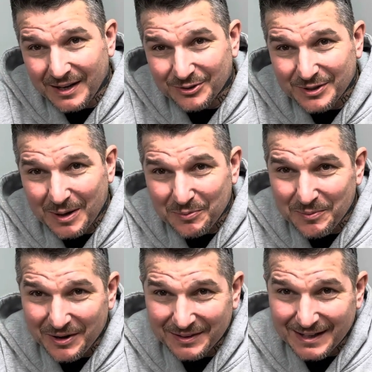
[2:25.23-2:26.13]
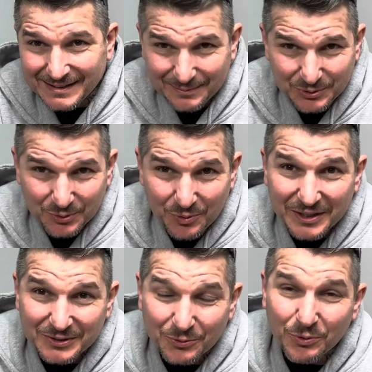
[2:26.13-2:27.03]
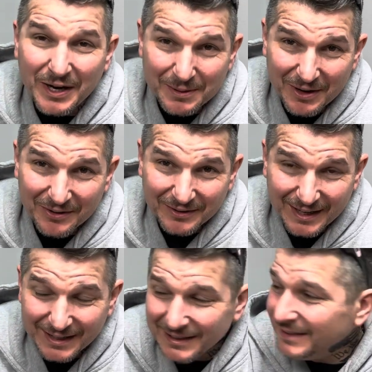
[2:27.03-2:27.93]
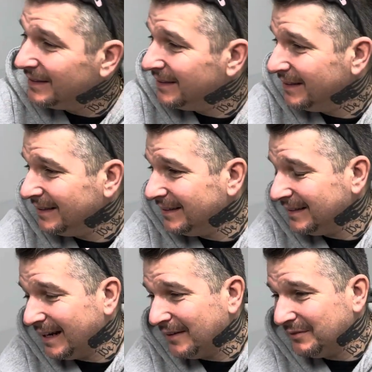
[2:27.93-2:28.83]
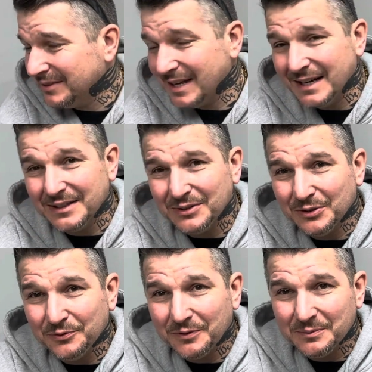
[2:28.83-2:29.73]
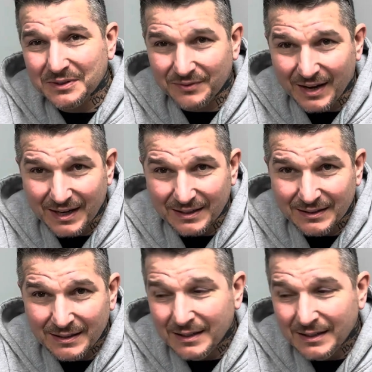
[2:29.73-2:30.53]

There's a couple marathons I'm doing. One is a running marathon that I've decided to do from Savannah